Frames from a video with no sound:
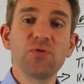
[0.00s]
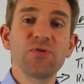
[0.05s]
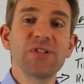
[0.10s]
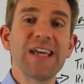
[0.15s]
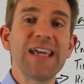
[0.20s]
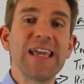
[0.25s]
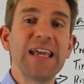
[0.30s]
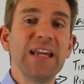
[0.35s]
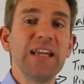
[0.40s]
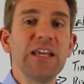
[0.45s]
You're
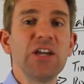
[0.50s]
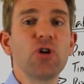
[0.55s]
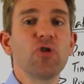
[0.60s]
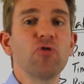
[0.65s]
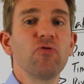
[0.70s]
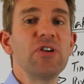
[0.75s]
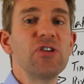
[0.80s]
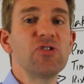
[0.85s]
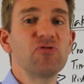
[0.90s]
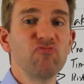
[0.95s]
taking an
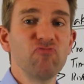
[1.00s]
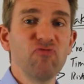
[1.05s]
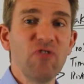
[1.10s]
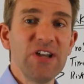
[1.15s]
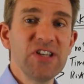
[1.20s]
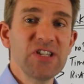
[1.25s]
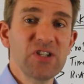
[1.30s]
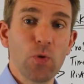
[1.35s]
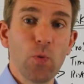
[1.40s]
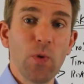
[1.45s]
increased
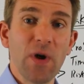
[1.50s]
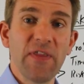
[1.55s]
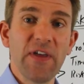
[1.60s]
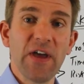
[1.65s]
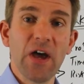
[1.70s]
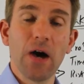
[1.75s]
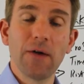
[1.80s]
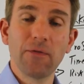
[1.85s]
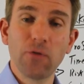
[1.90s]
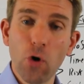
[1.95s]
risk with
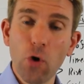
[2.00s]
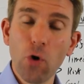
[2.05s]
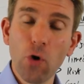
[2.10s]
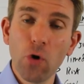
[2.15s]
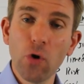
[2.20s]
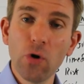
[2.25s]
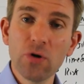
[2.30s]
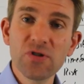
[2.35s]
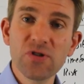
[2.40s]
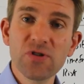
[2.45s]
it, of
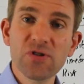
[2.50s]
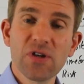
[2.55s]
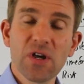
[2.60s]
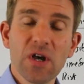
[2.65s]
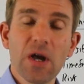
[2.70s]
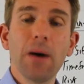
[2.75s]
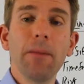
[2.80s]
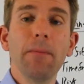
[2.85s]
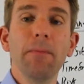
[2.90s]
course,